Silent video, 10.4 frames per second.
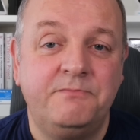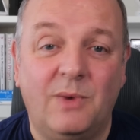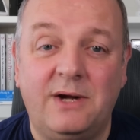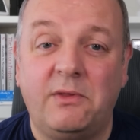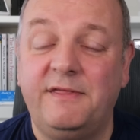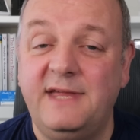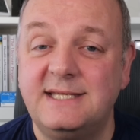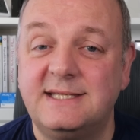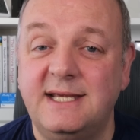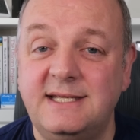Well,
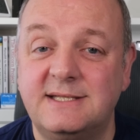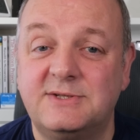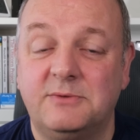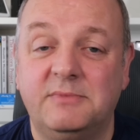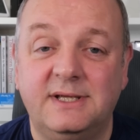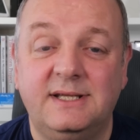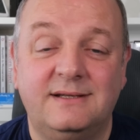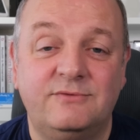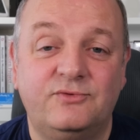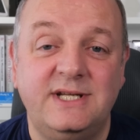this is something
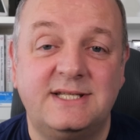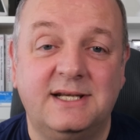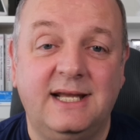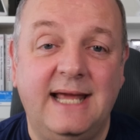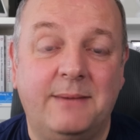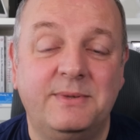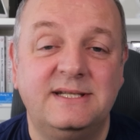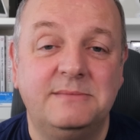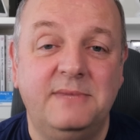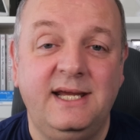that recently
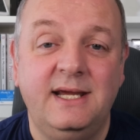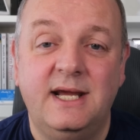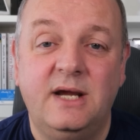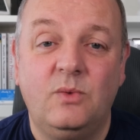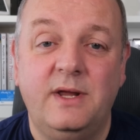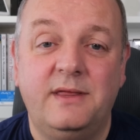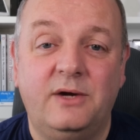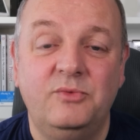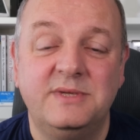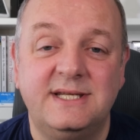happened to me with
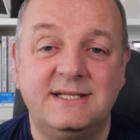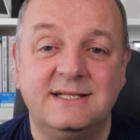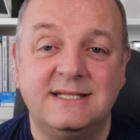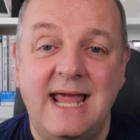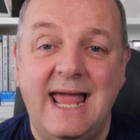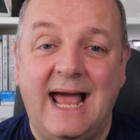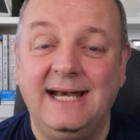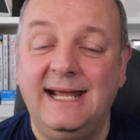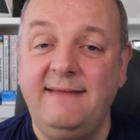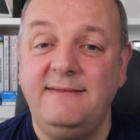Home Assistant,
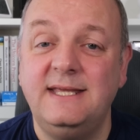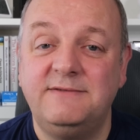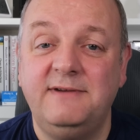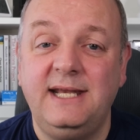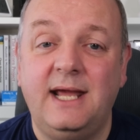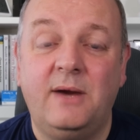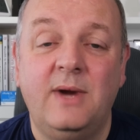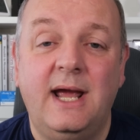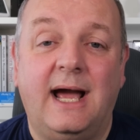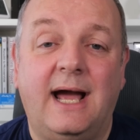and in this video,
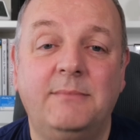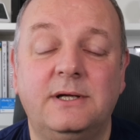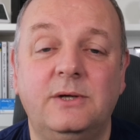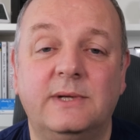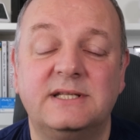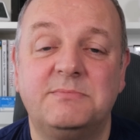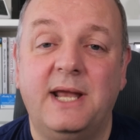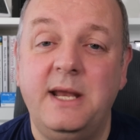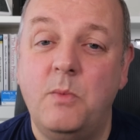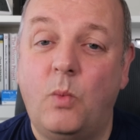I'm going to
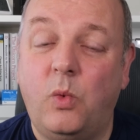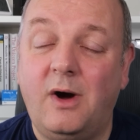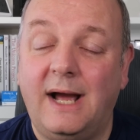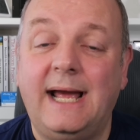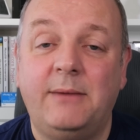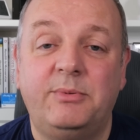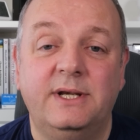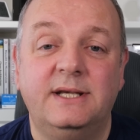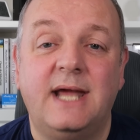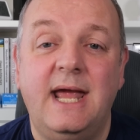explain what
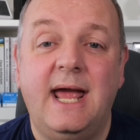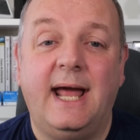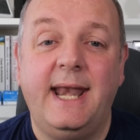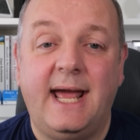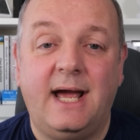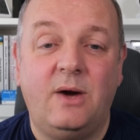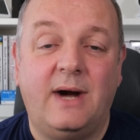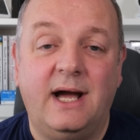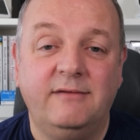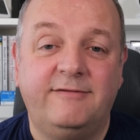happened and
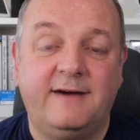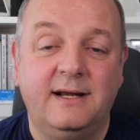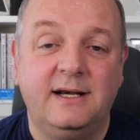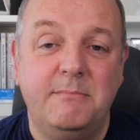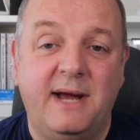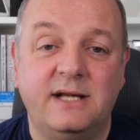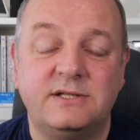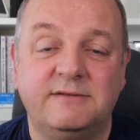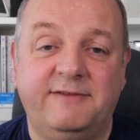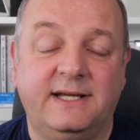how I finally
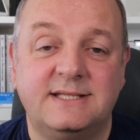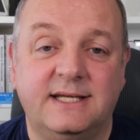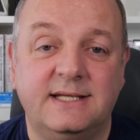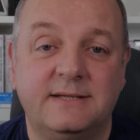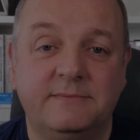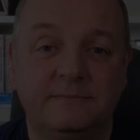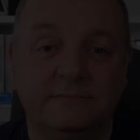managed to fix it.